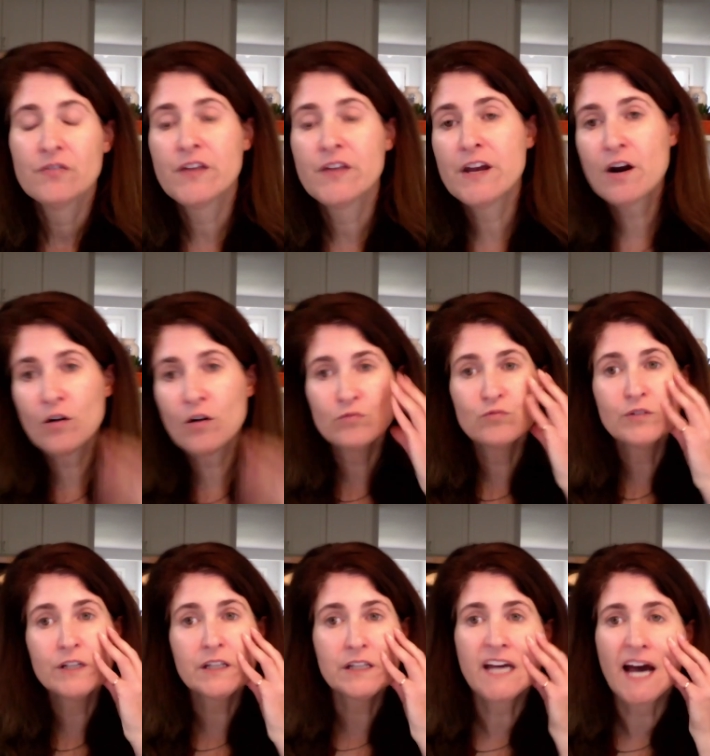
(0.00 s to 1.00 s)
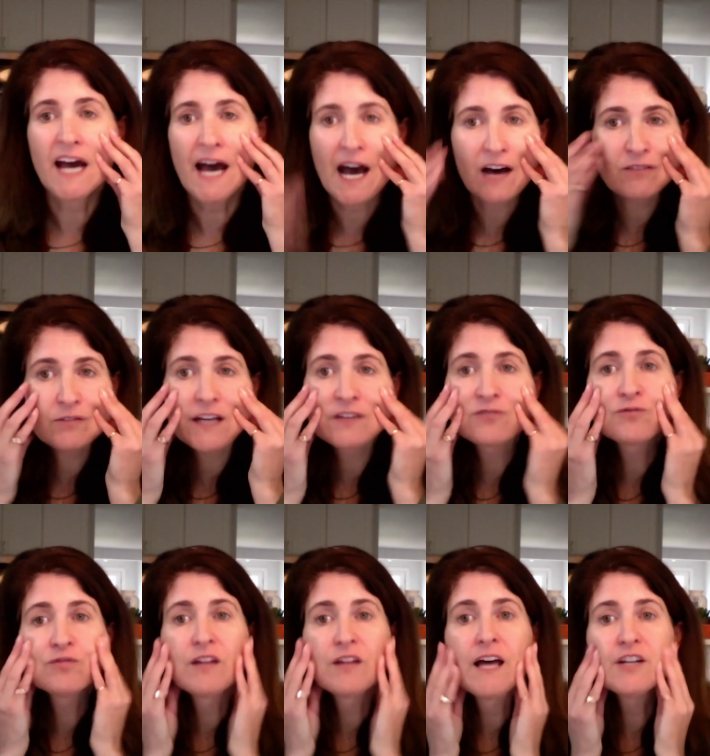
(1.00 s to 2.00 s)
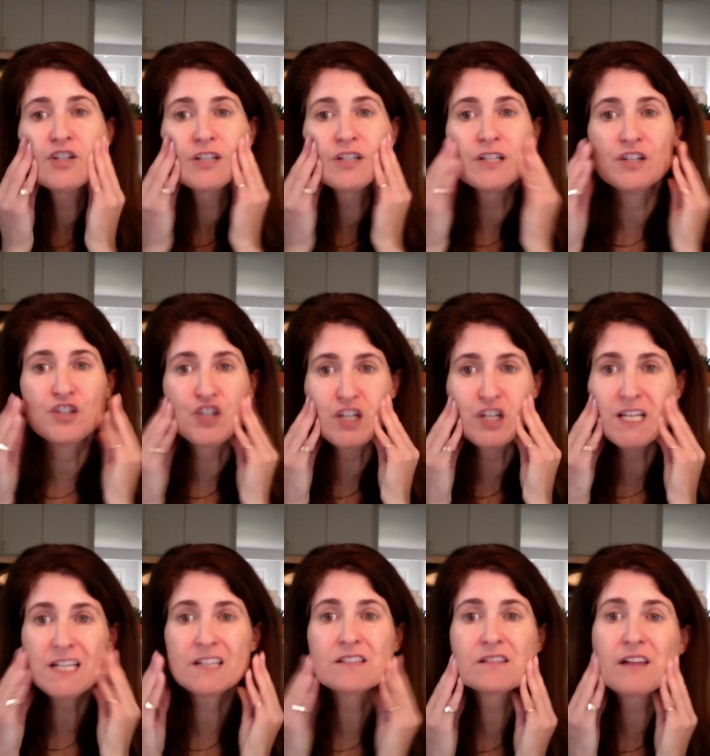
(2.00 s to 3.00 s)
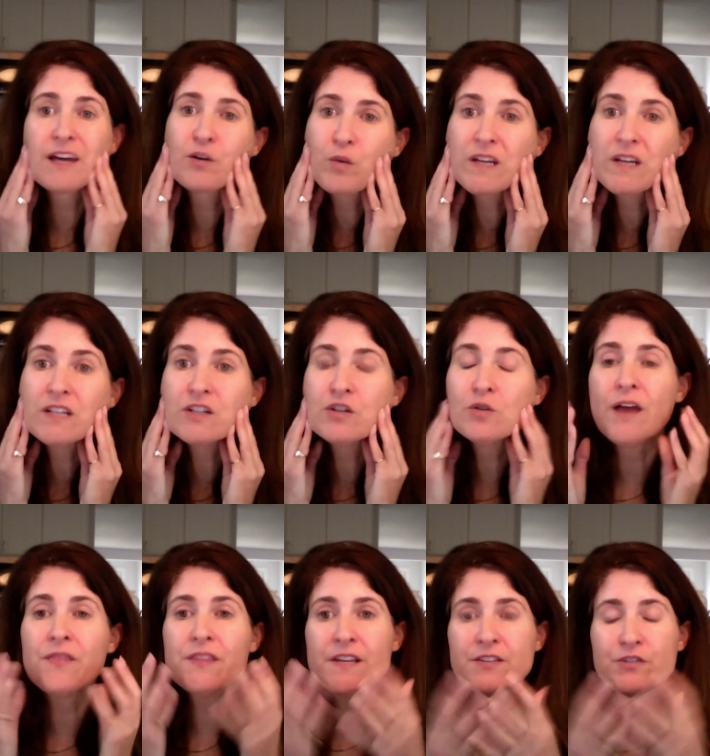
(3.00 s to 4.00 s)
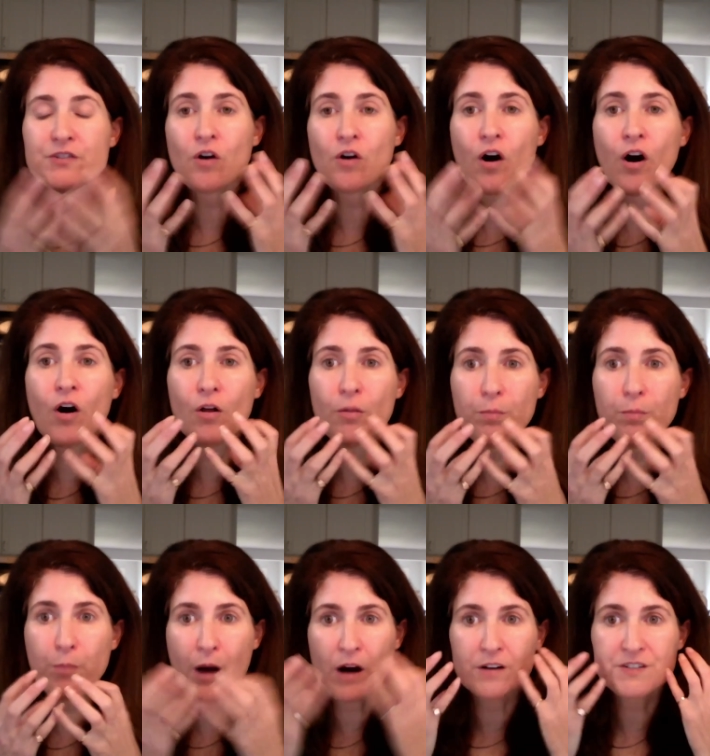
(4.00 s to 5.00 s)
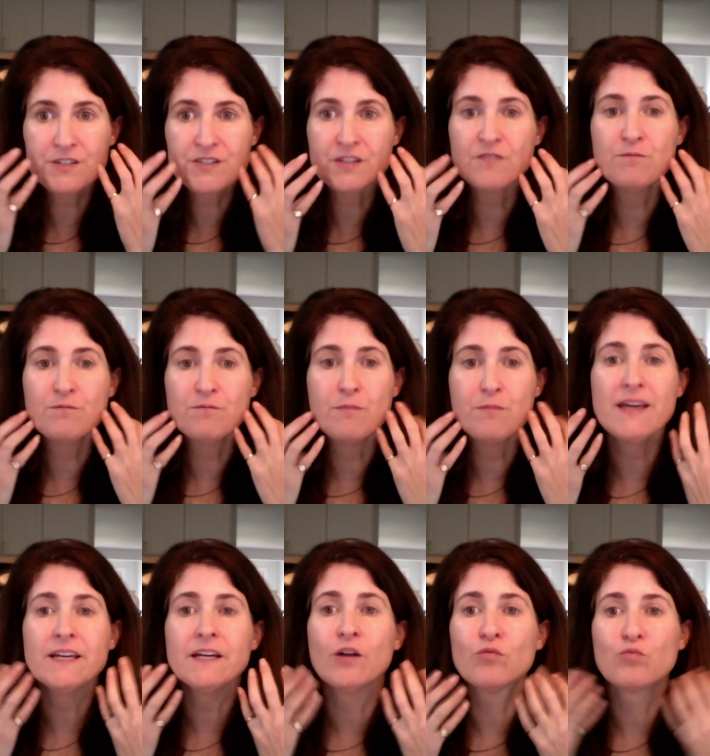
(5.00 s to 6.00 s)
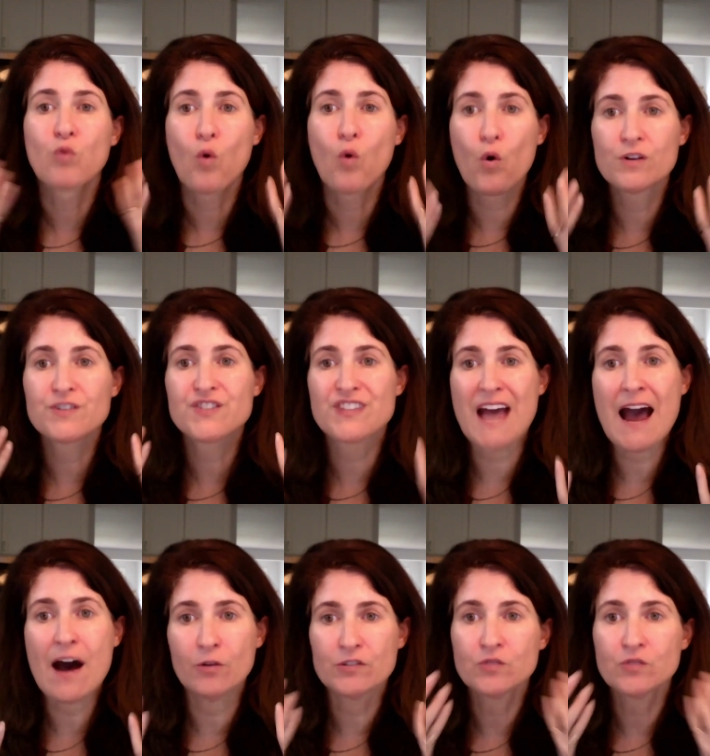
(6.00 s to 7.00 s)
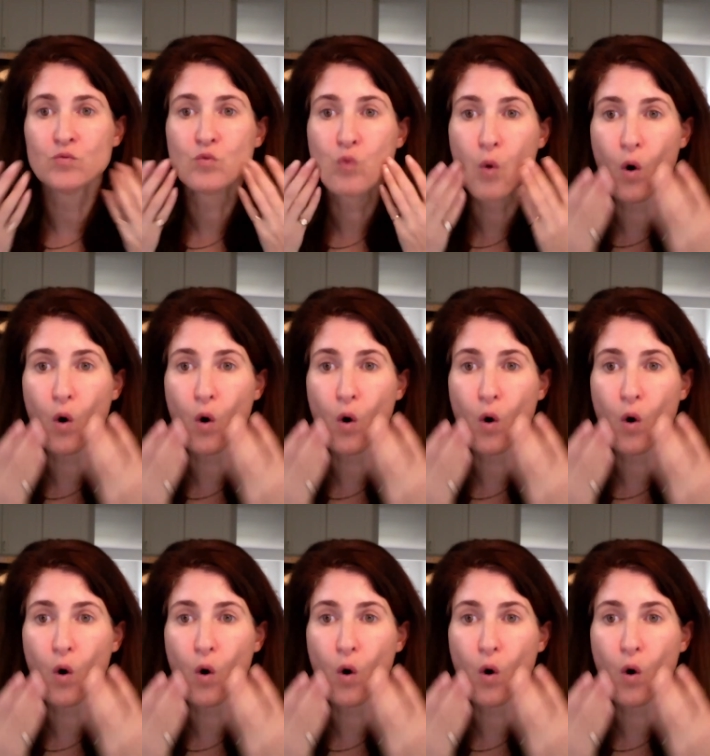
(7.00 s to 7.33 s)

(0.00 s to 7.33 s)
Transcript: They don't really have like fleshy cheeks like we do. And these are all parts of making a roar sound.